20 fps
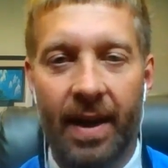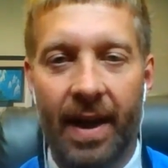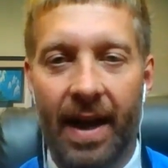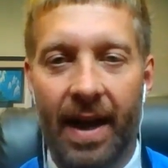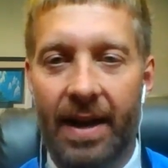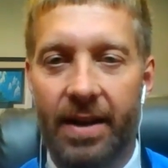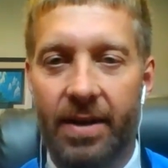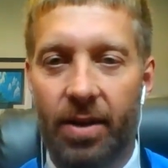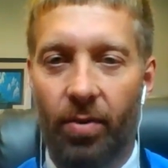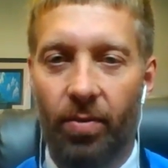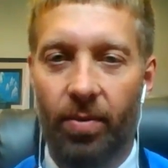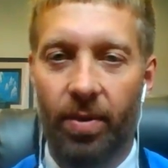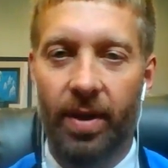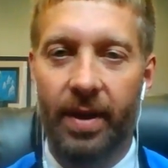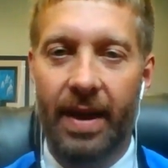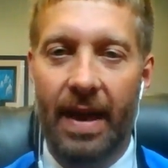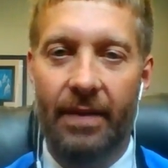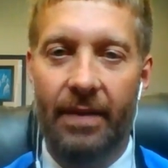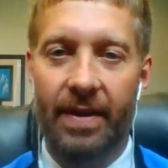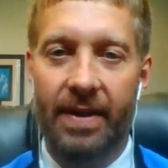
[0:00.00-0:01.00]
I don't really
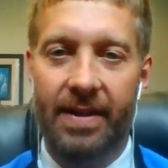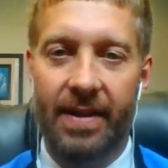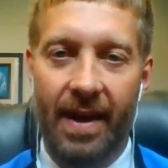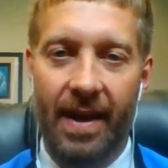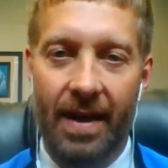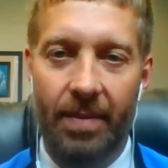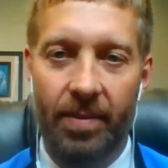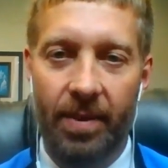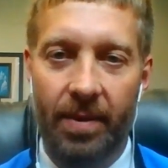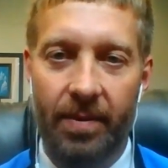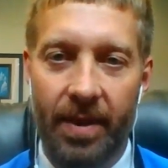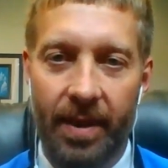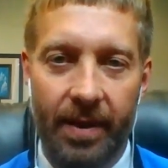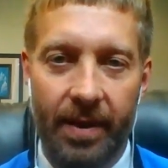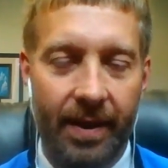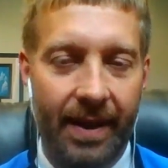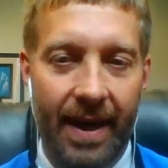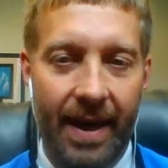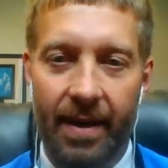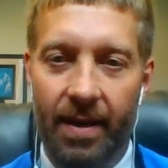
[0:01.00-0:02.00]
have a time limit. It
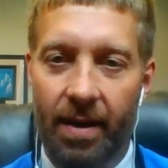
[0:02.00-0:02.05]
kind of